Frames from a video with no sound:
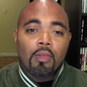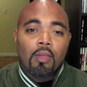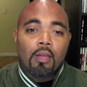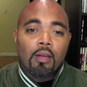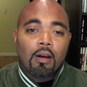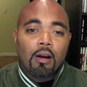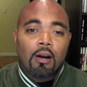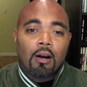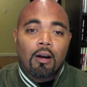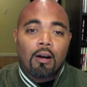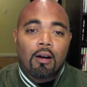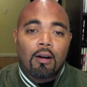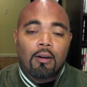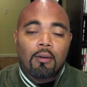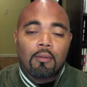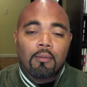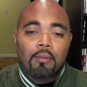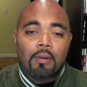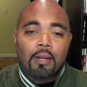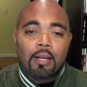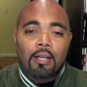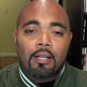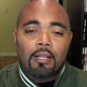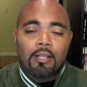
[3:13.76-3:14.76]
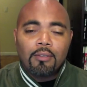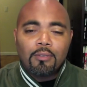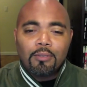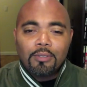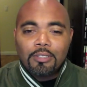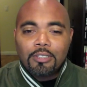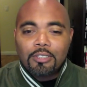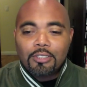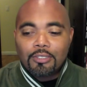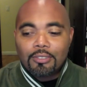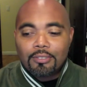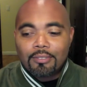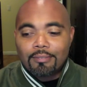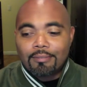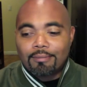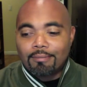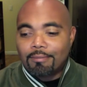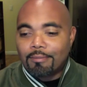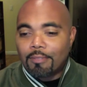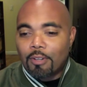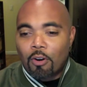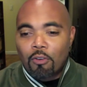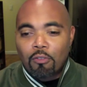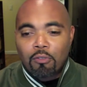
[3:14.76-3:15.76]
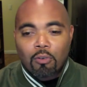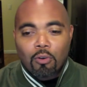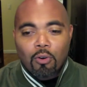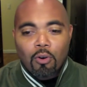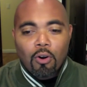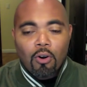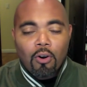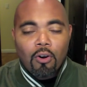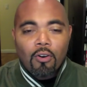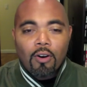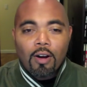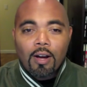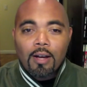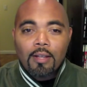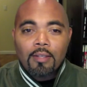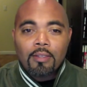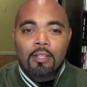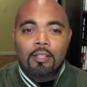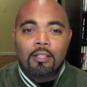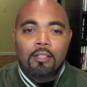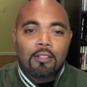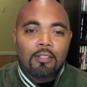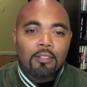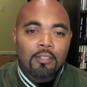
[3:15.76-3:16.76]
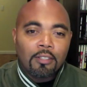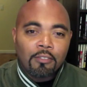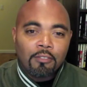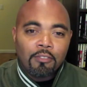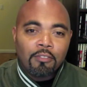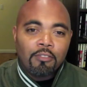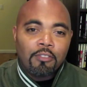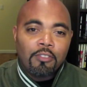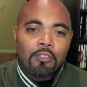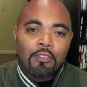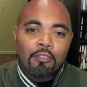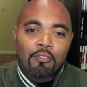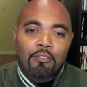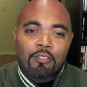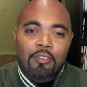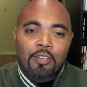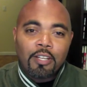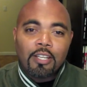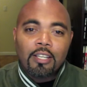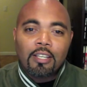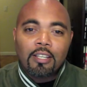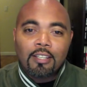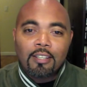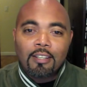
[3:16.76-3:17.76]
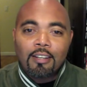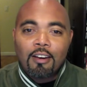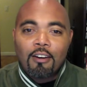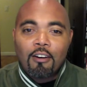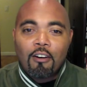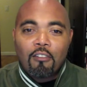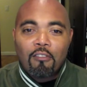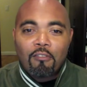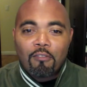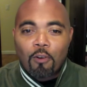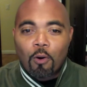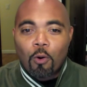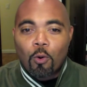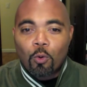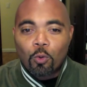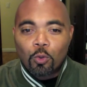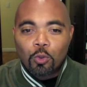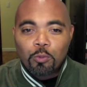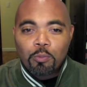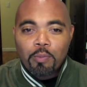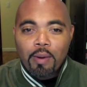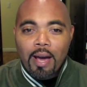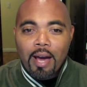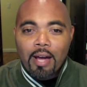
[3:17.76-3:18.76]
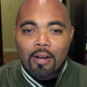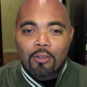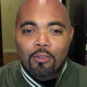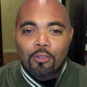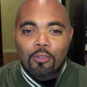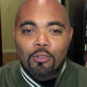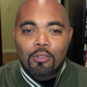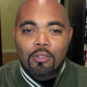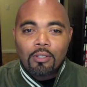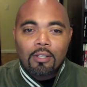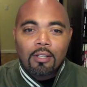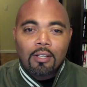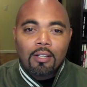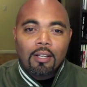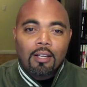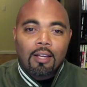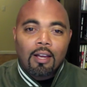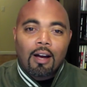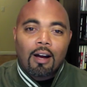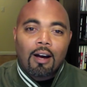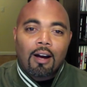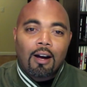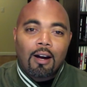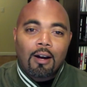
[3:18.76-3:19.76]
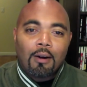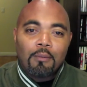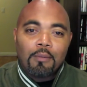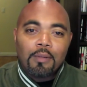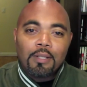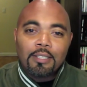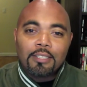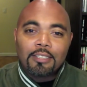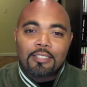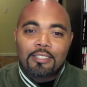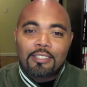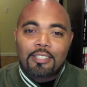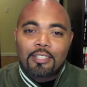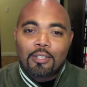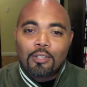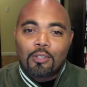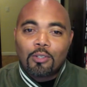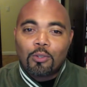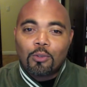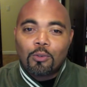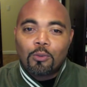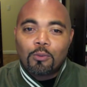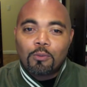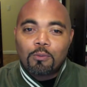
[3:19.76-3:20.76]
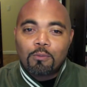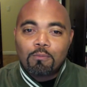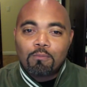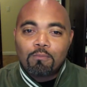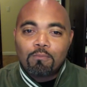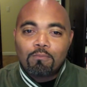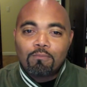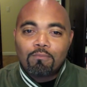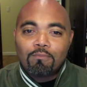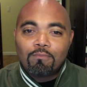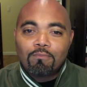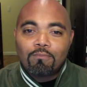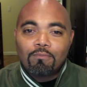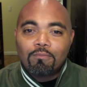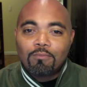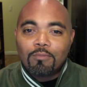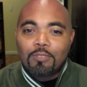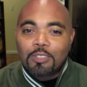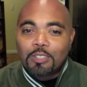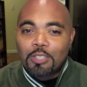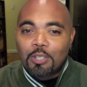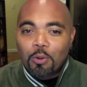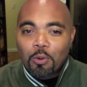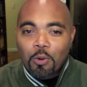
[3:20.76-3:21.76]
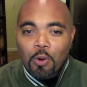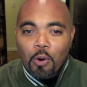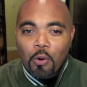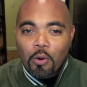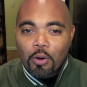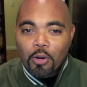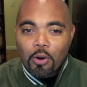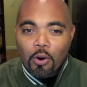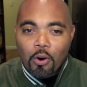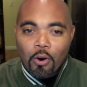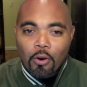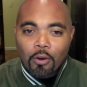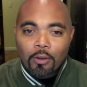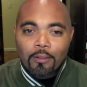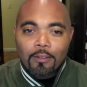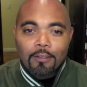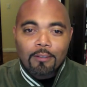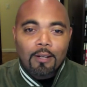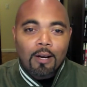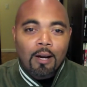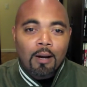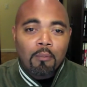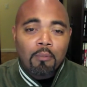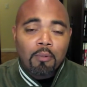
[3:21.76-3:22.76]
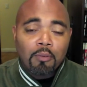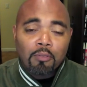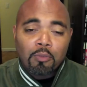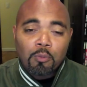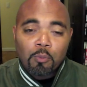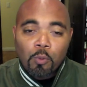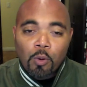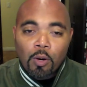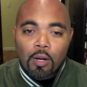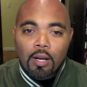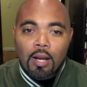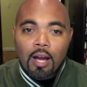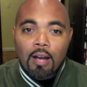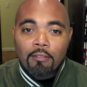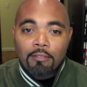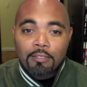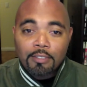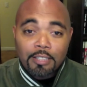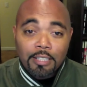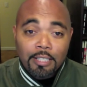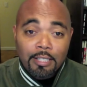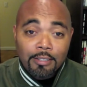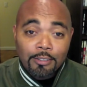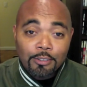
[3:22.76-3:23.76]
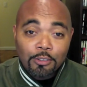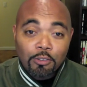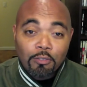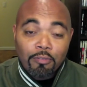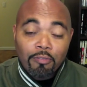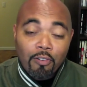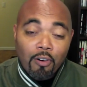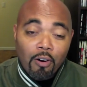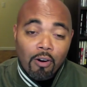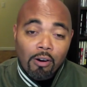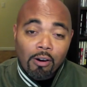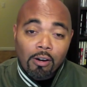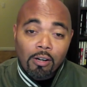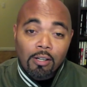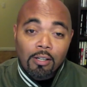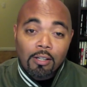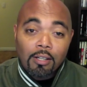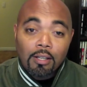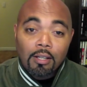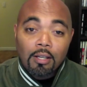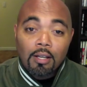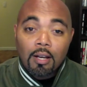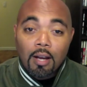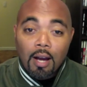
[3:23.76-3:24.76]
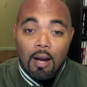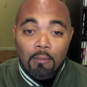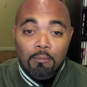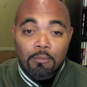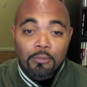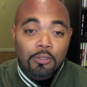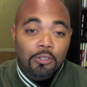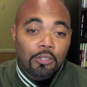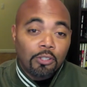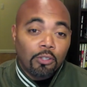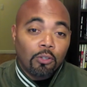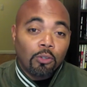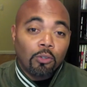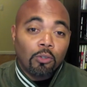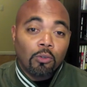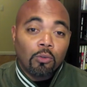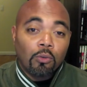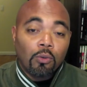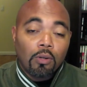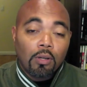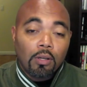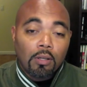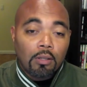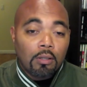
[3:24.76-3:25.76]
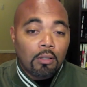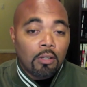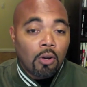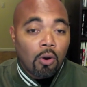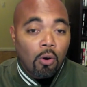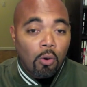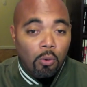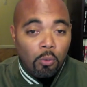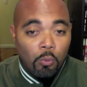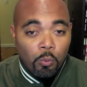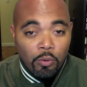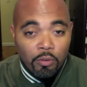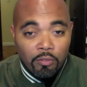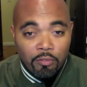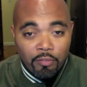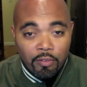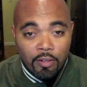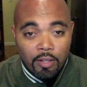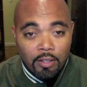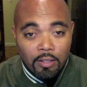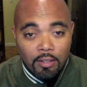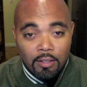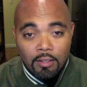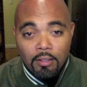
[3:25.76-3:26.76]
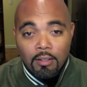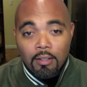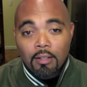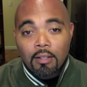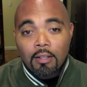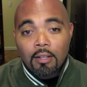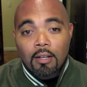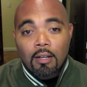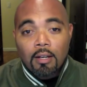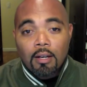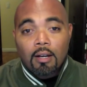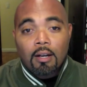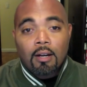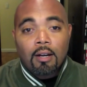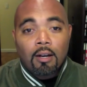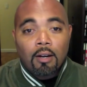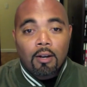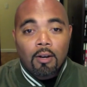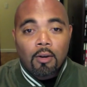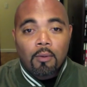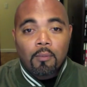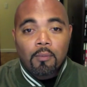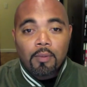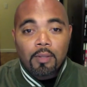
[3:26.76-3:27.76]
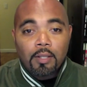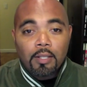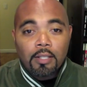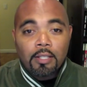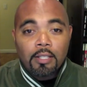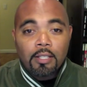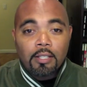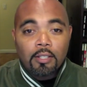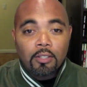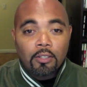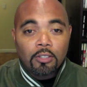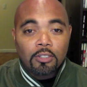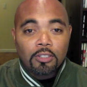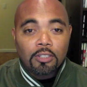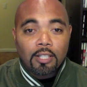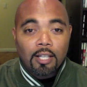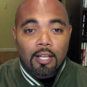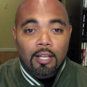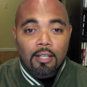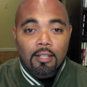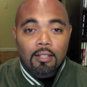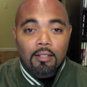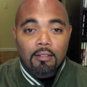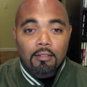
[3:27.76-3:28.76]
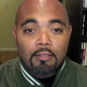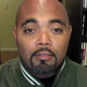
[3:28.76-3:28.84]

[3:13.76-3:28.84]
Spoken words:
And it was overall the Vic Foles battle is still going on. But from what I've seen so far, I'm still going with Vic. He looks like,